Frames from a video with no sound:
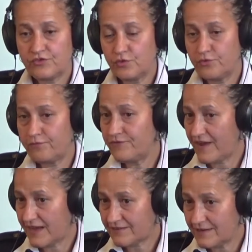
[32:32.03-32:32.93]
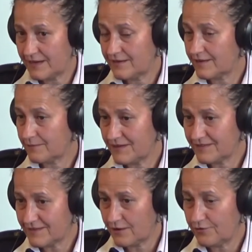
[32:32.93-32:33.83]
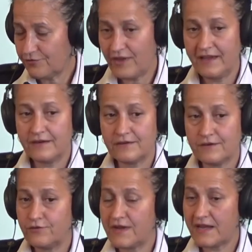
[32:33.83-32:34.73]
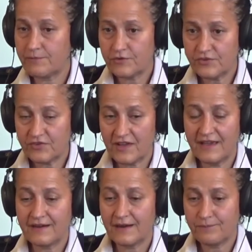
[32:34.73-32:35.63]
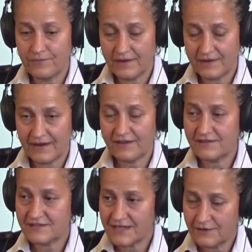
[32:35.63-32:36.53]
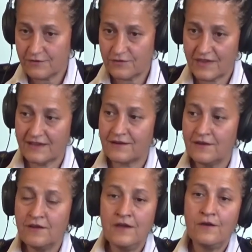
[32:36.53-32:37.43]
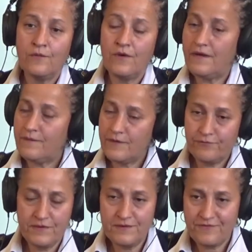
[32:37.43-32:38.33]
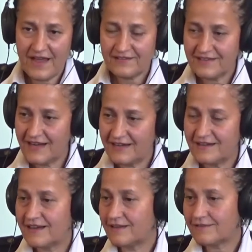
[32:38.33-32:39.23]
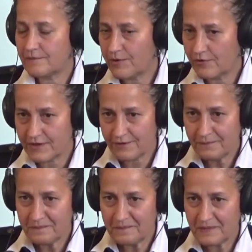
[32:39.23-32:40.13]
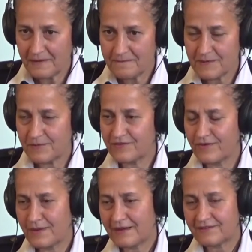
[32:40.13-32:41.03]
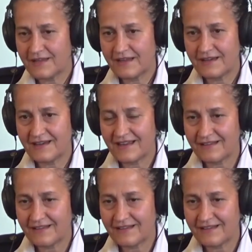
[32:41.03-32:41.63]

who have been vaccinated, like myself, and your neighbors. And I can tell you that you've been vaccinated against the polio. You've been vaccinated against